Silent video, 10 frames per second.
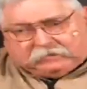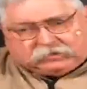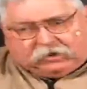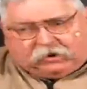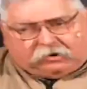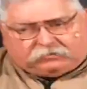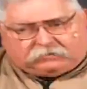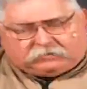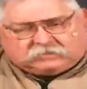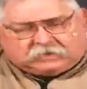hard
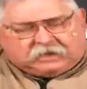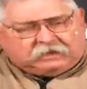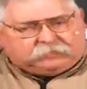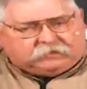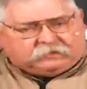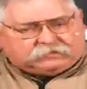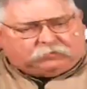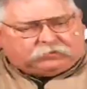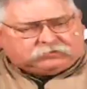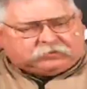to say, but it's
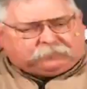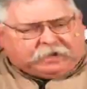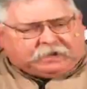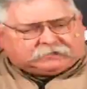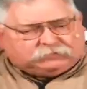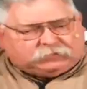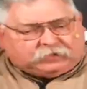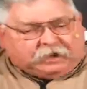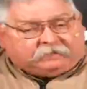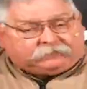almost impossible
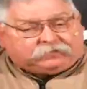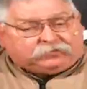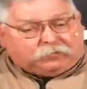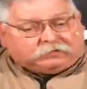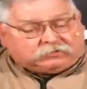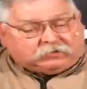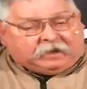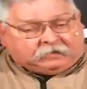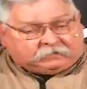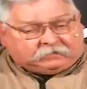to have too much
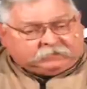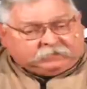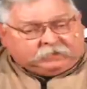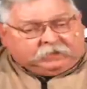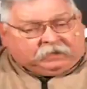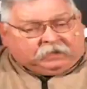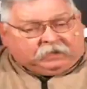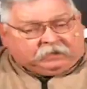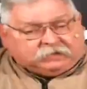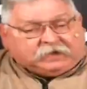light.
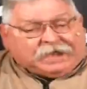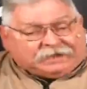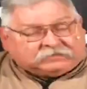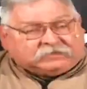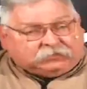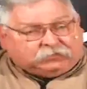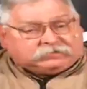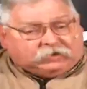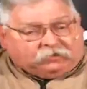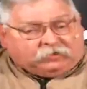You got to see
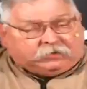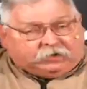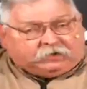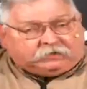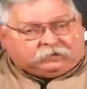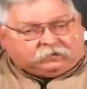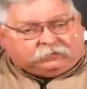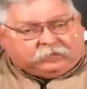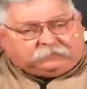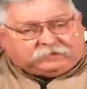what's going on. The only
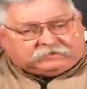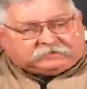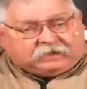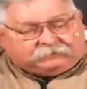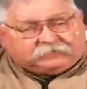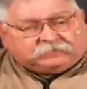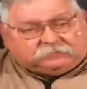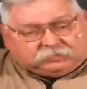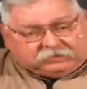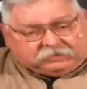way to be safe is to
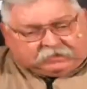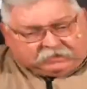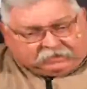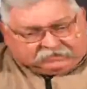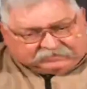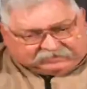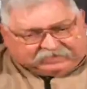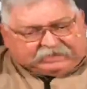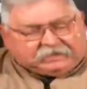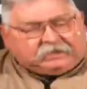be
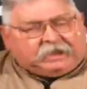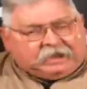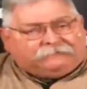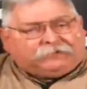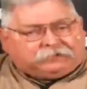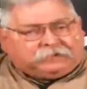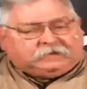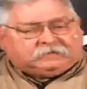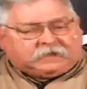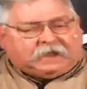seeing everything
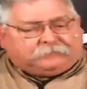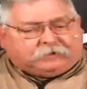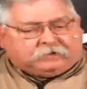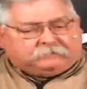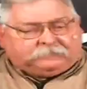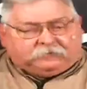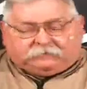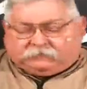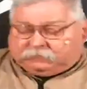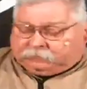that's happening in front
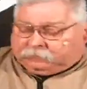of you.